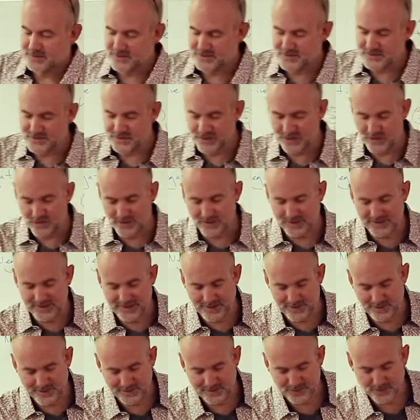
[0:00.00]
So
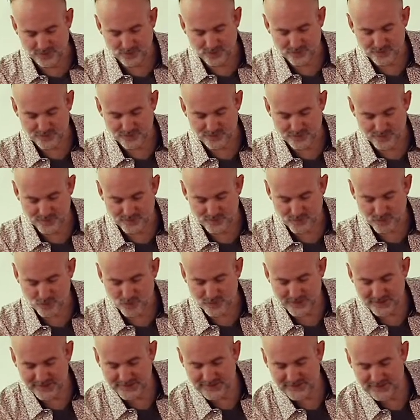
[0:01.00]
now I can look for a
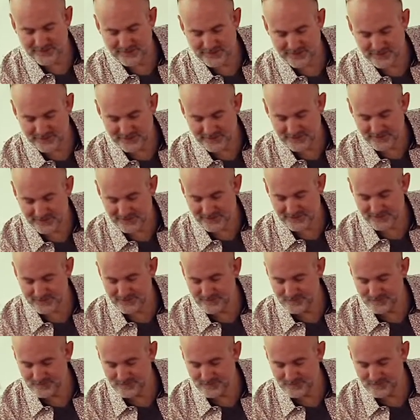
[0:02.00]
point here.